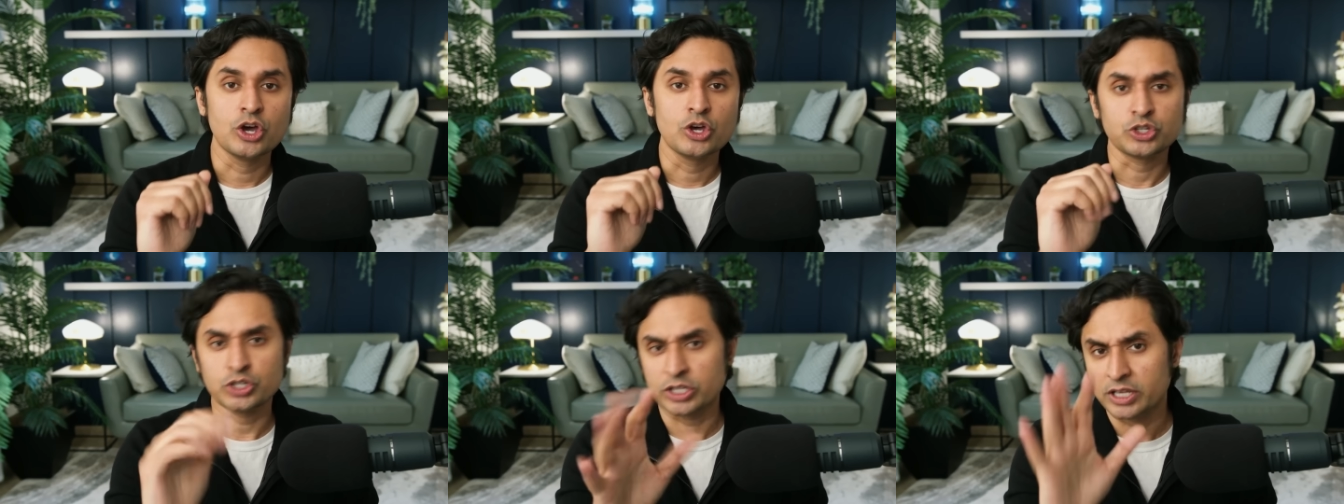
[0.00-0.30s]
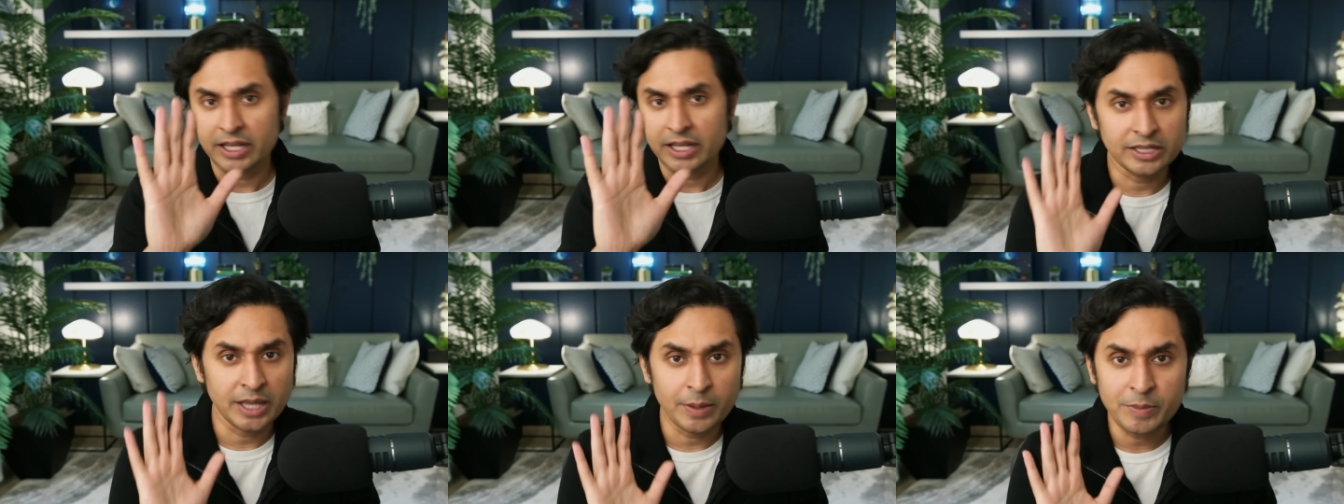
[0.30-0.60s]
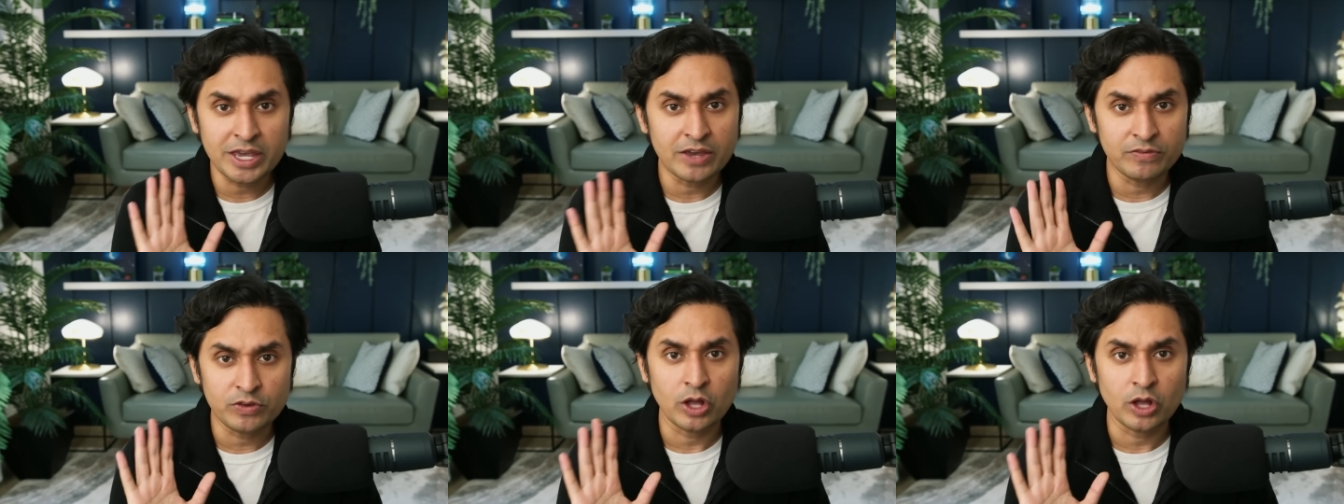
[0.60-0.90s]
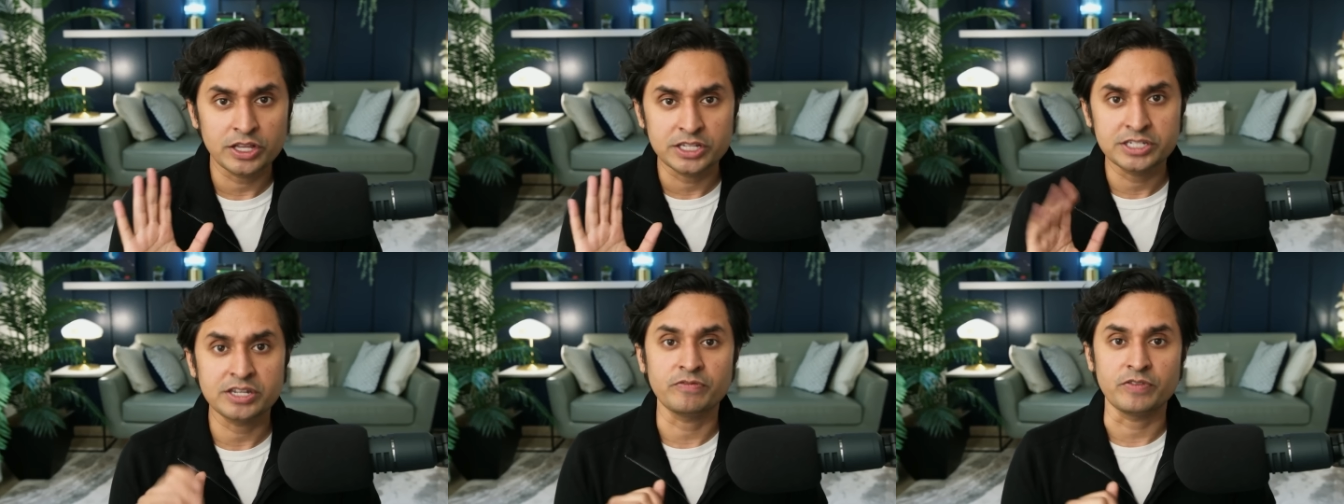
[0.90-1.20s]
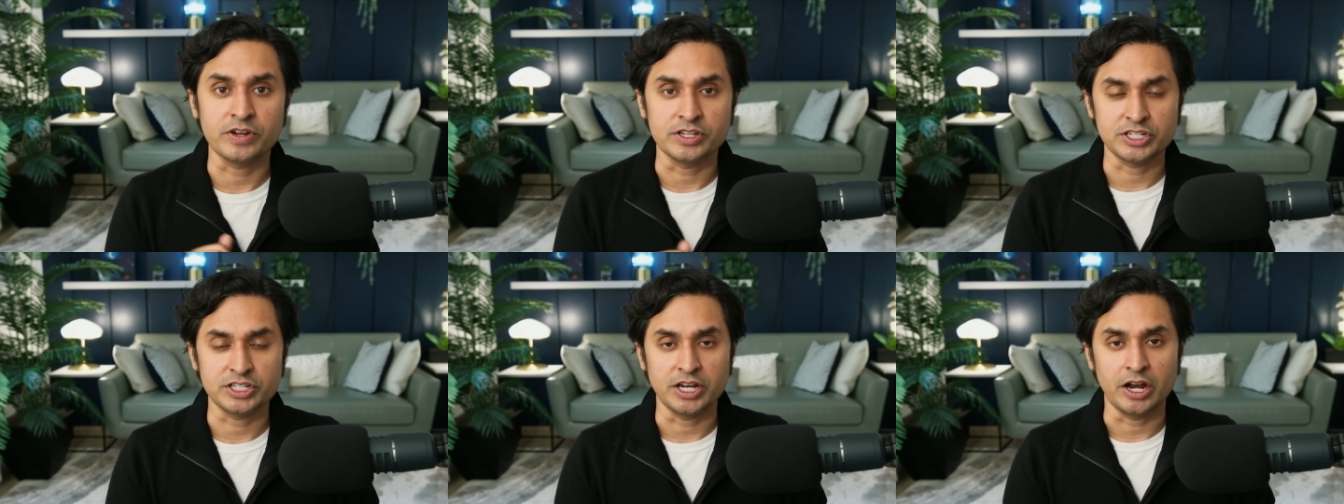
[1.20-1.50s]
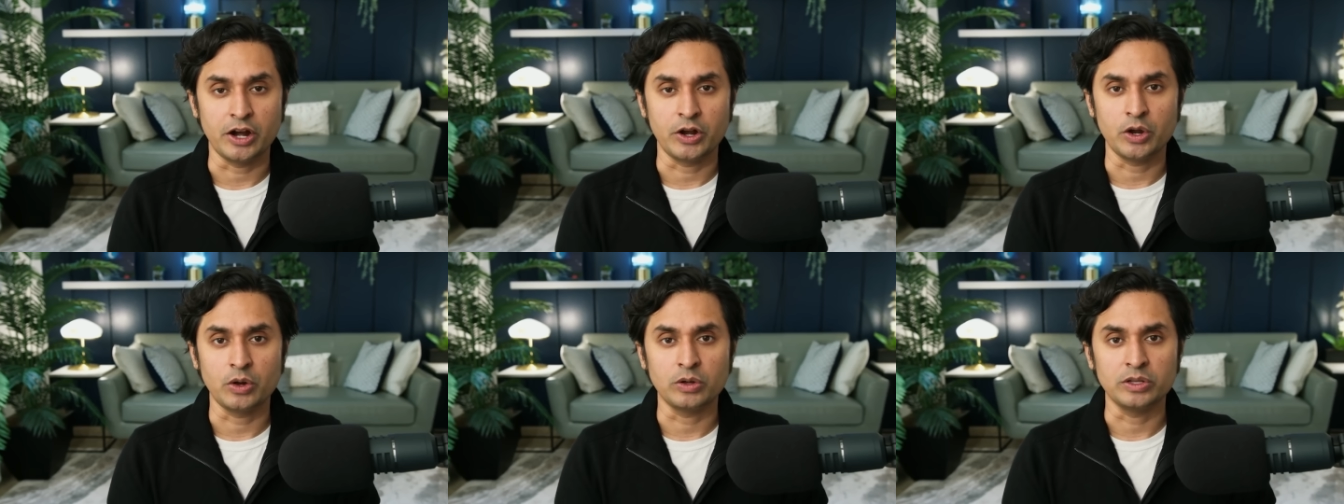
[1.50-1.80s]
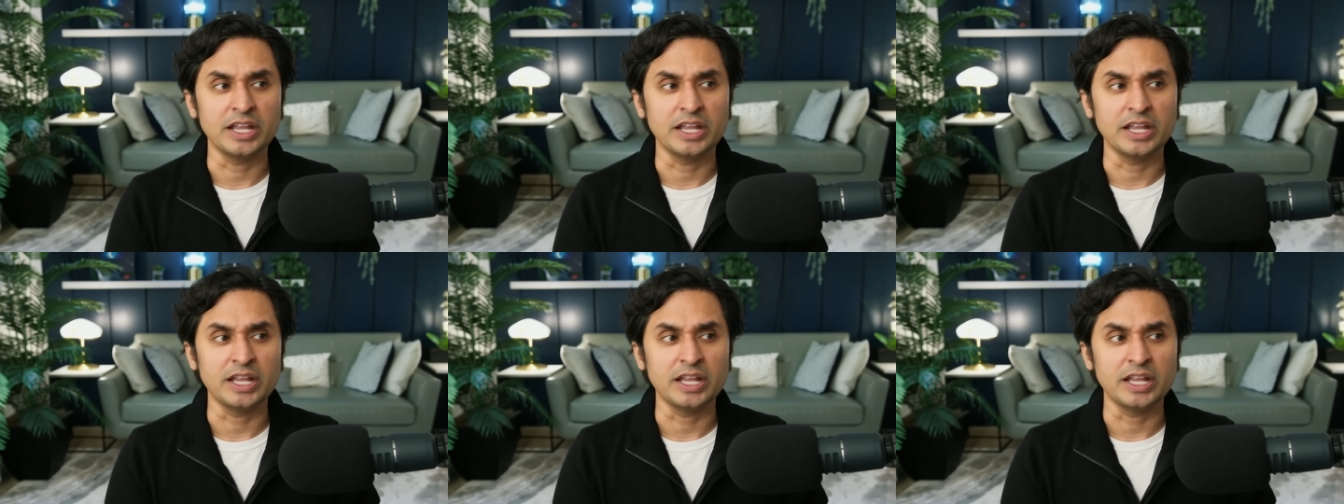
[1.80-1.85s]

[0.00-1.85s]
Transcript: So l- let me give you all a different scenario.